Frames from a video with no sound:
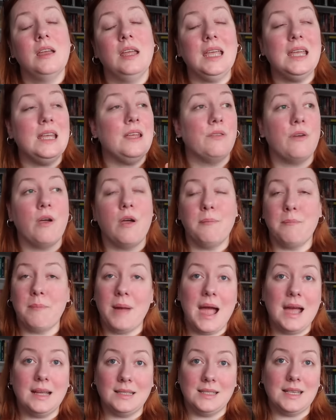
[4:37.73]
either
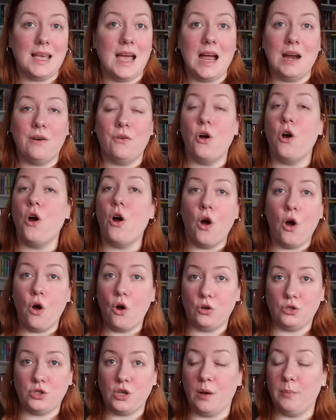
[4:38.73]
Matt and Tara
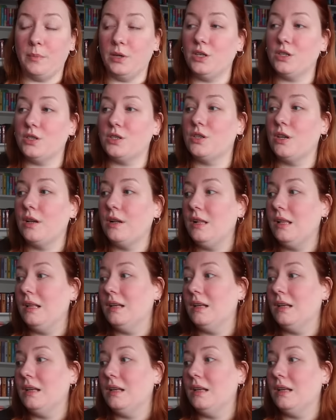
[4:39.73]
or Thomas.